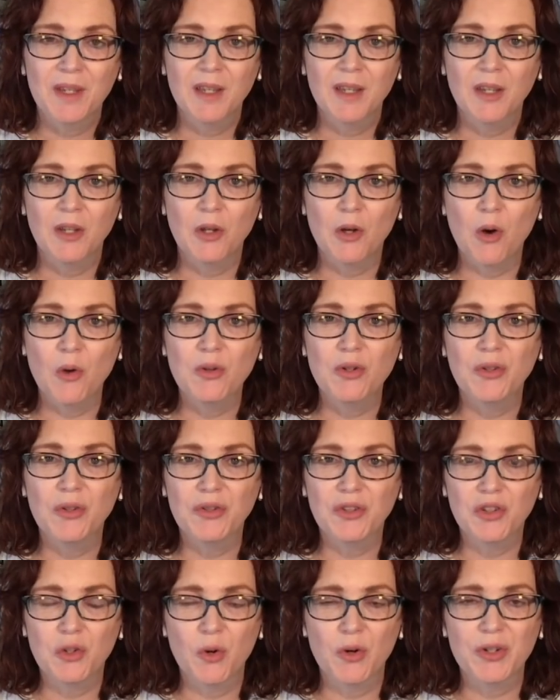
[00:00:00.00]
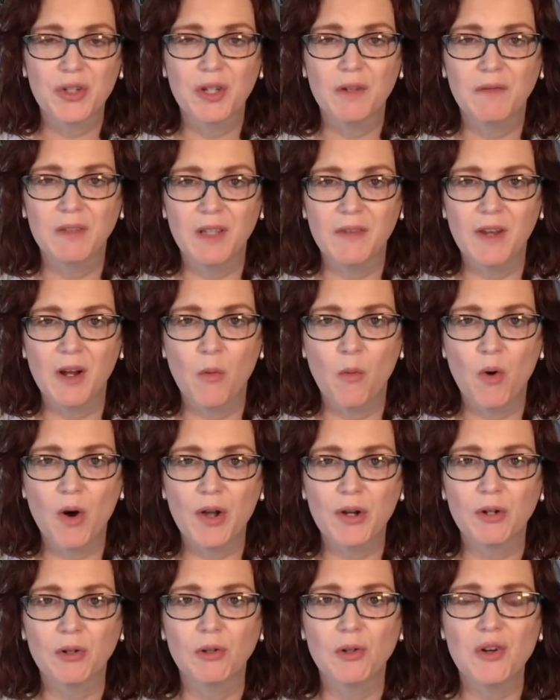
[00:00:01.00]
Go to the source of living
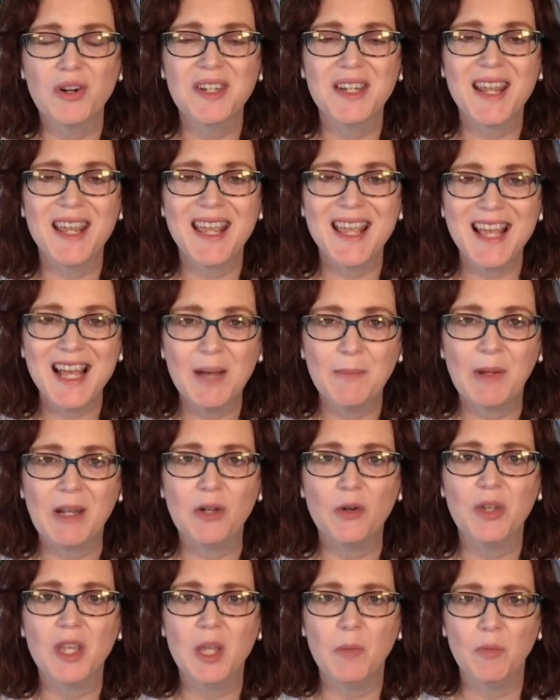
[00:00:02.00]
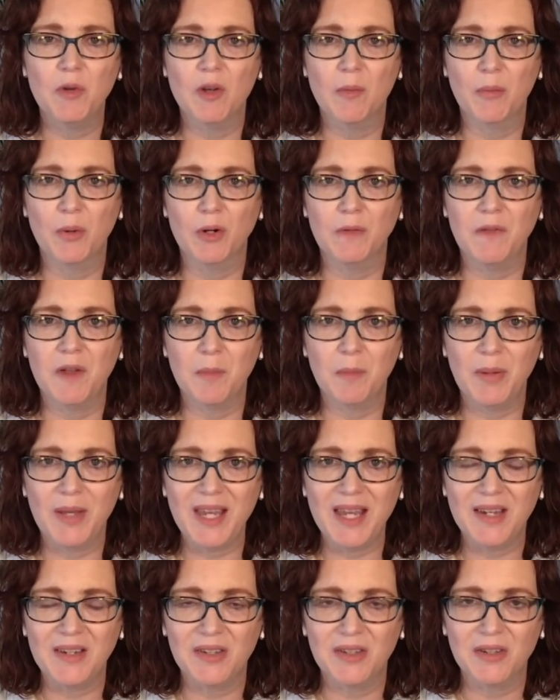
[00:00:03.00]
water. Look to him and he'll keep you in perfect
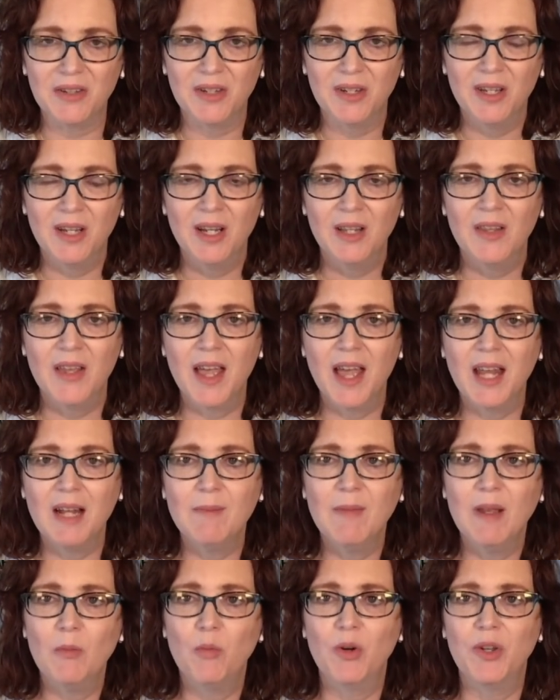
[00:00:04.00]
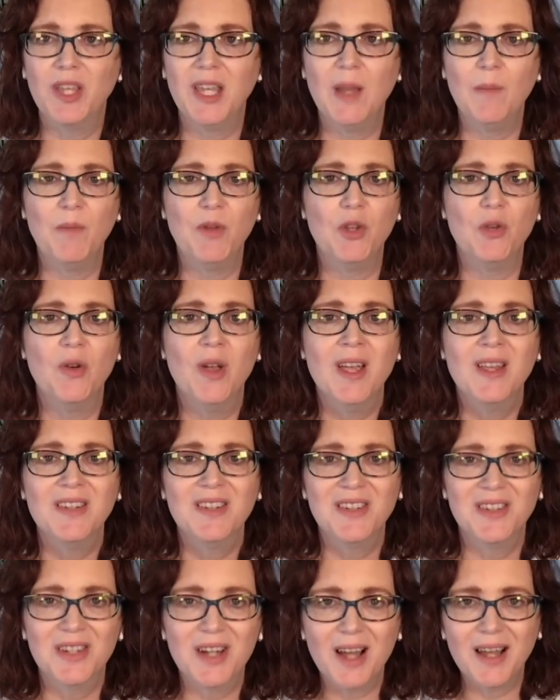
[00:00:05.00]
peace. The enemy will keep you
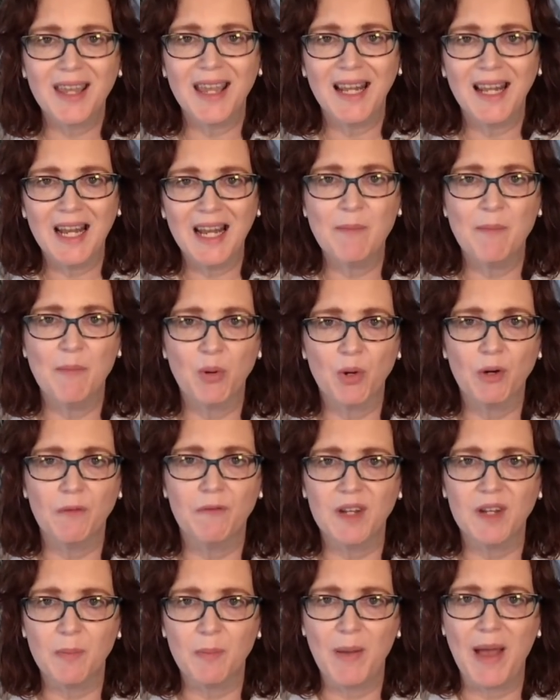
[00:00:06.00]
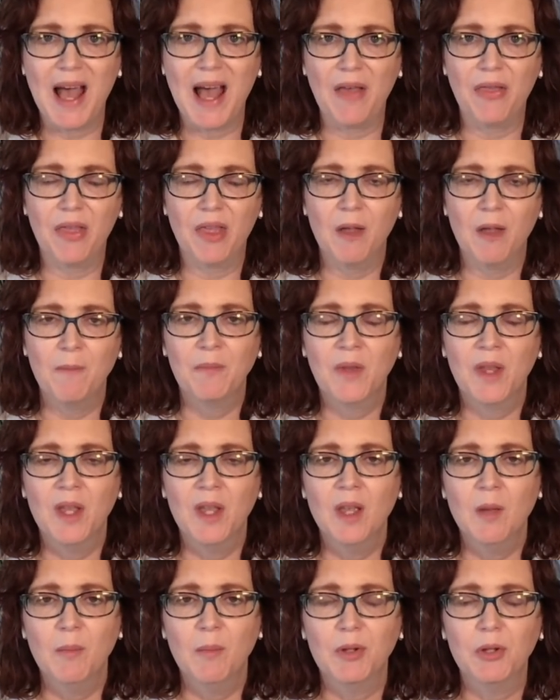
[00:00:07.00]
stuck in an imperfect path,
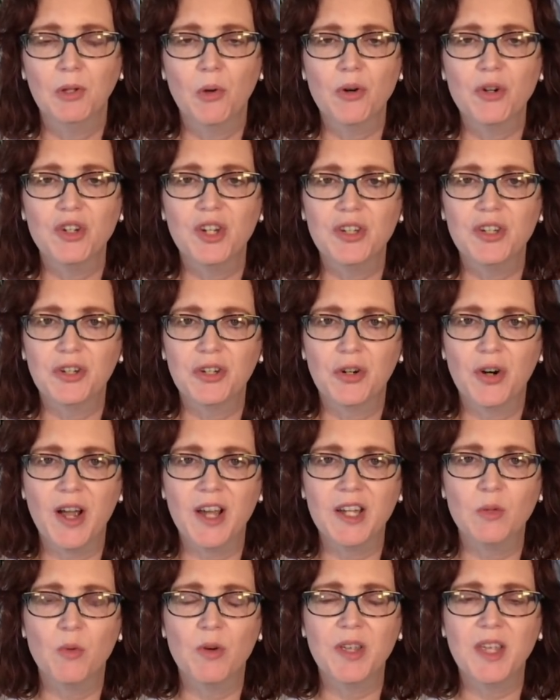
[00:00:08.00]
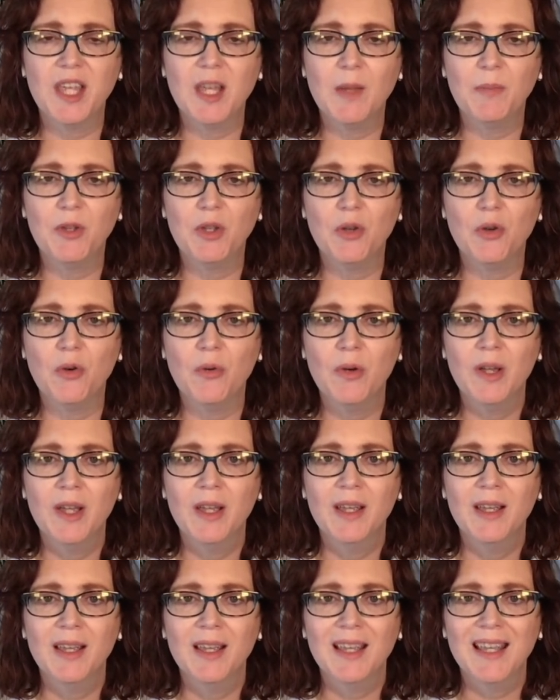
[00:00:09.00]
but the Lord Jesus Christ will keep you
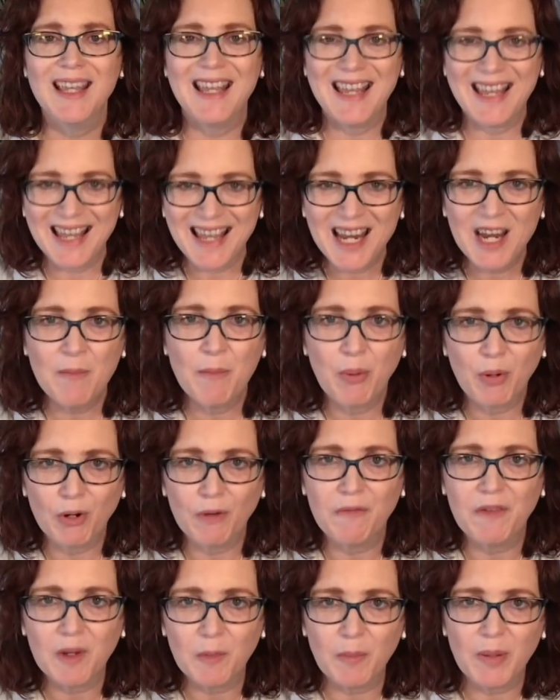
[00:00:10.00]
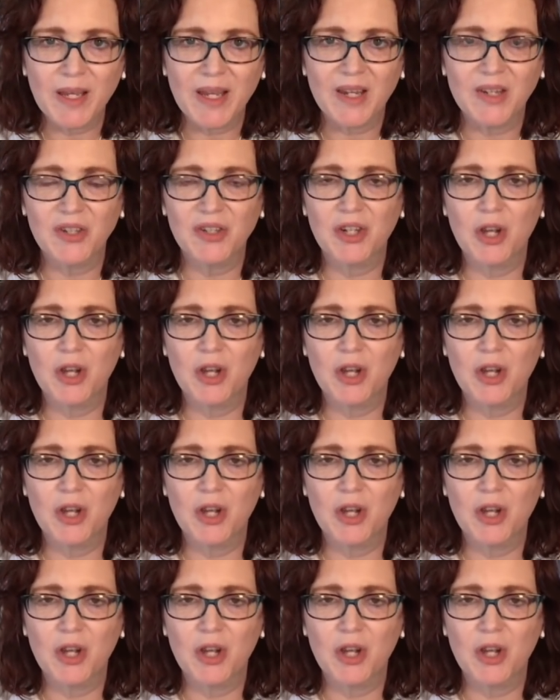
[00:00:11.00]
in perfect peace.